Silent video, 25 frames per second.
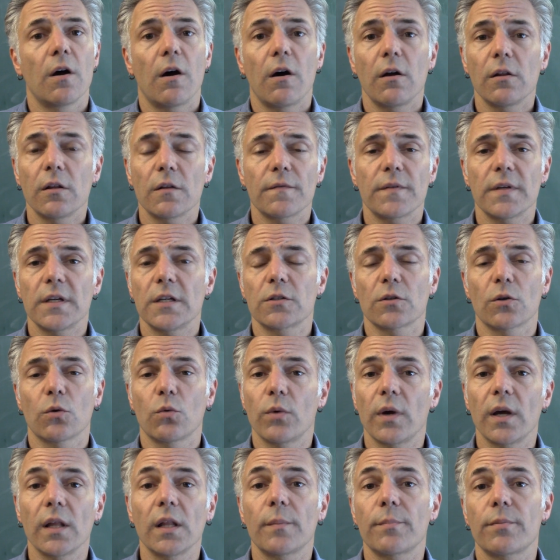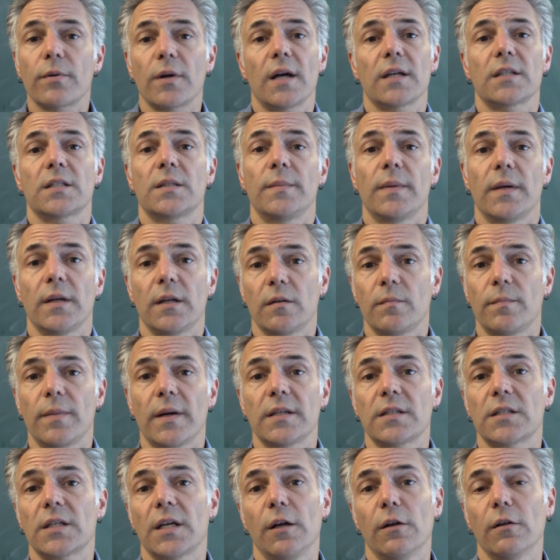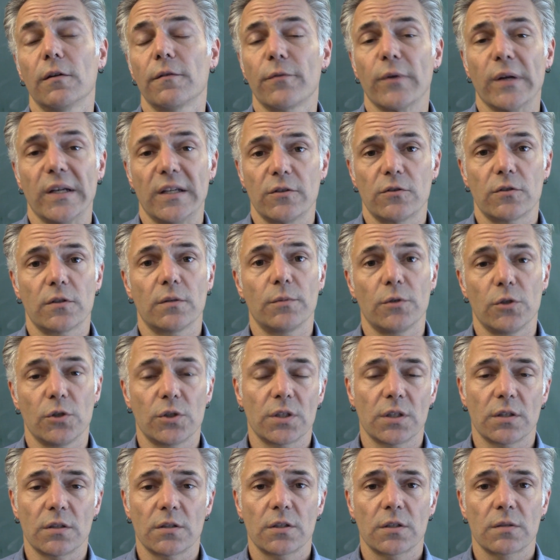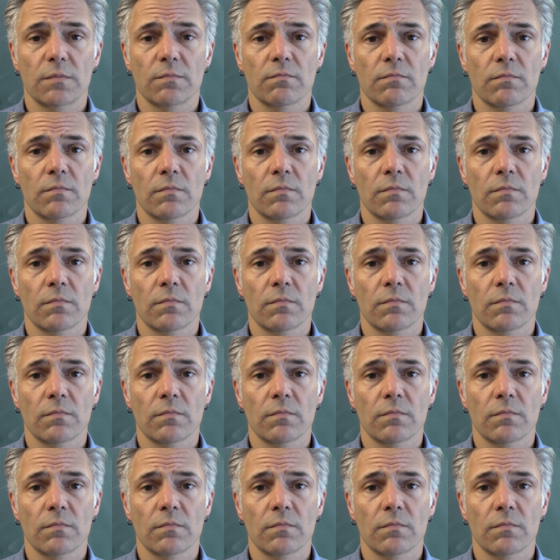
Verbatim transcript: All of these are well approximated by scale-free distributions.